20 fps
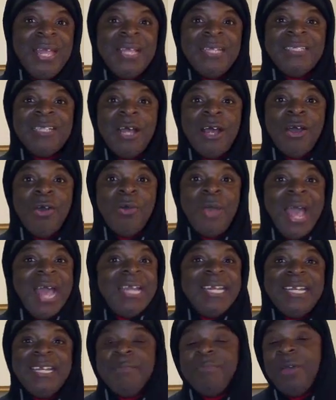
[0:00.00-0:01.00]
So I
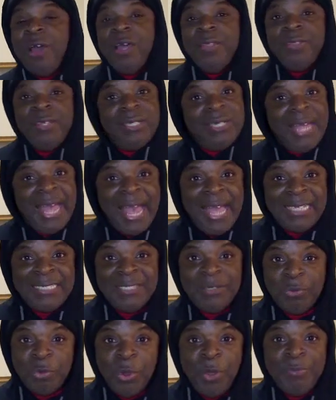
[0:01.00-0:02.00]
didn't even bother to
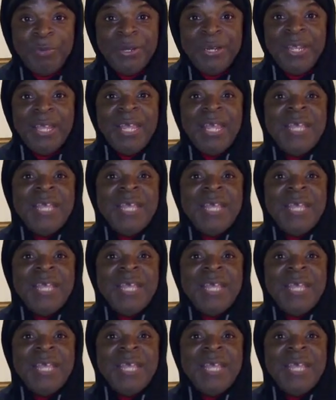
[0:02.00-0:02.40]
ask the woman.